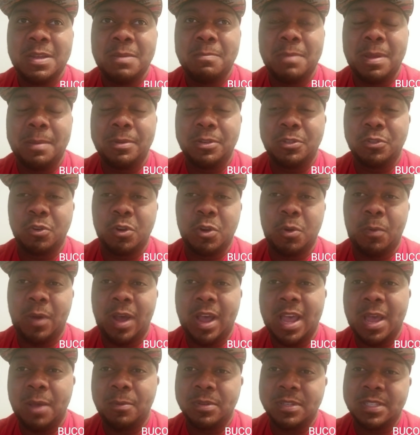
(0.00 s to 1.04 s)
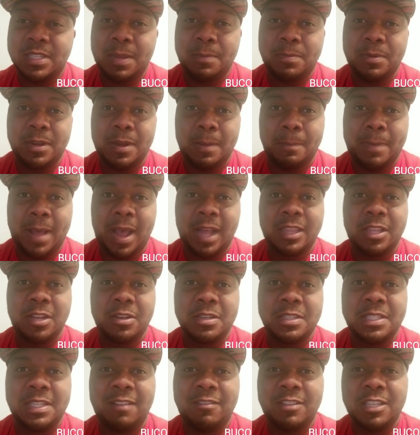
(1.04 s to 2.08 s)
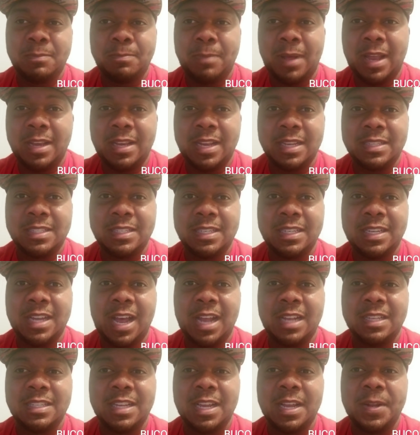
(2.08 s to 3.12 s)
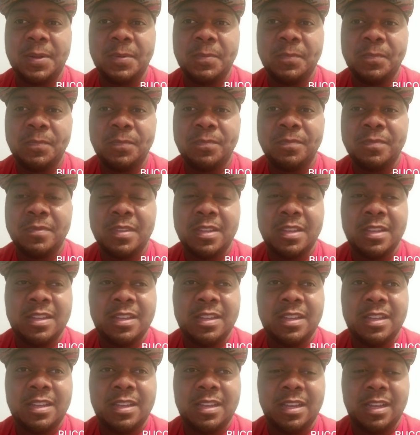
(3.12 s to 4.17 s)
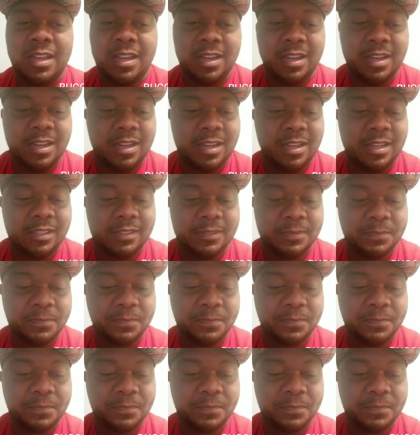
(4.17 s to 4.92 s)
Maybe Jordan Whitehead will step it up back there to take the spot next to Conte. Uh,